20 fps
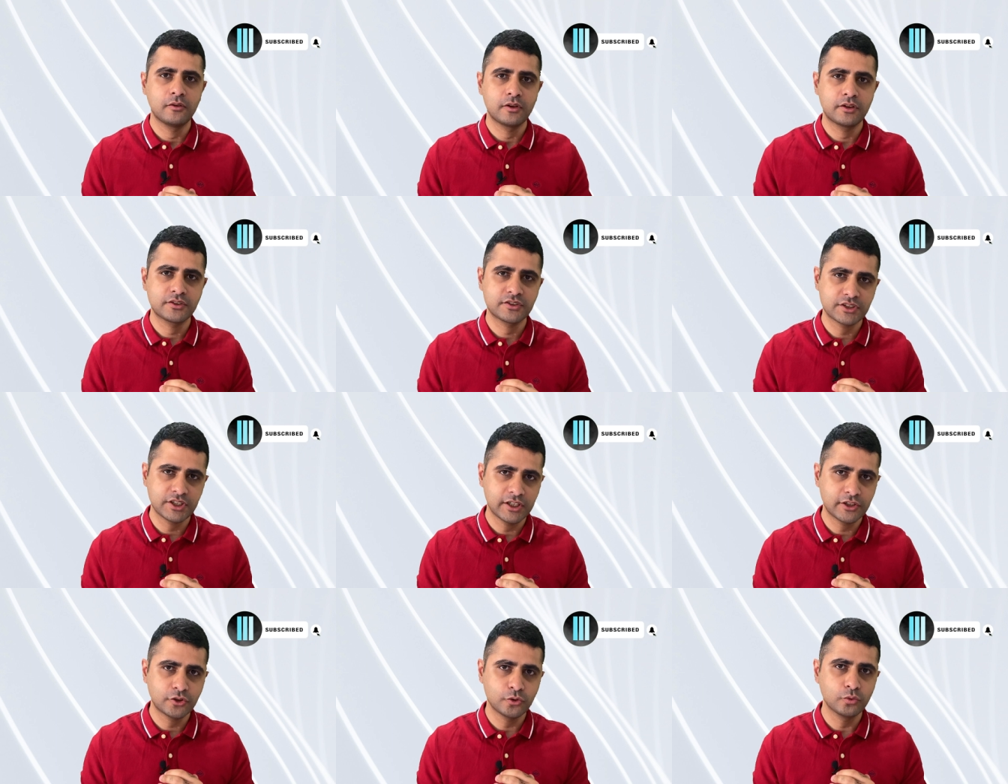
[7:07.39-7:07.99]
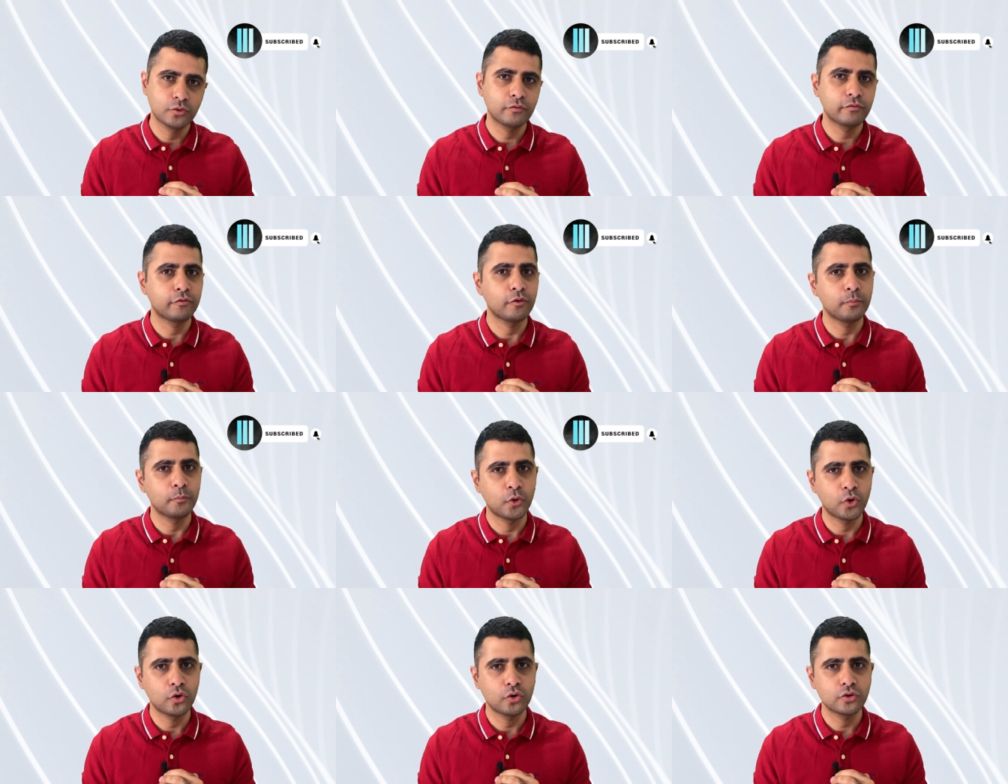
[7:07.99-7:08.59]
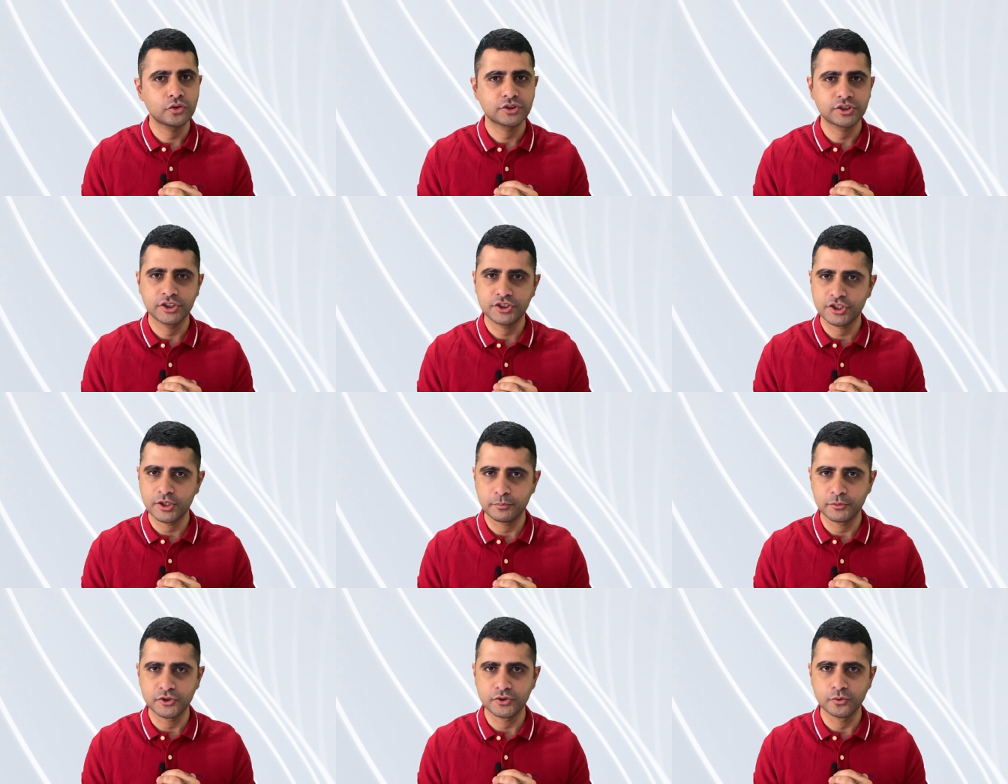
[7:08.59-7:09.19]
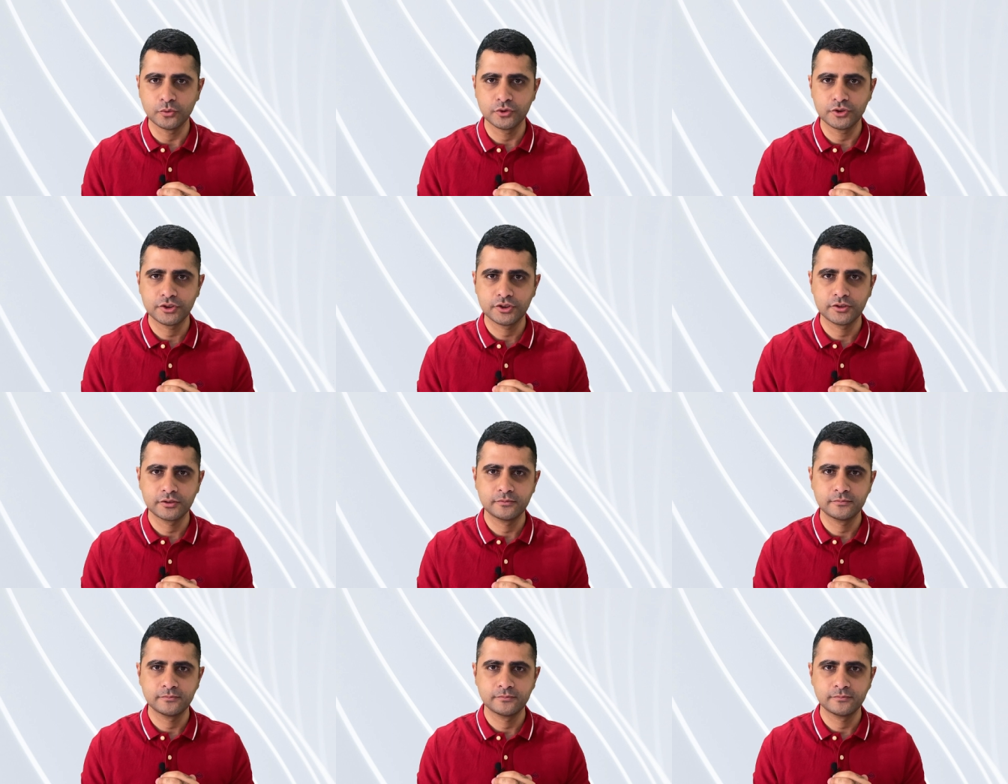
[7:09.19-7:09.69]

Stay tuned for more such episodes.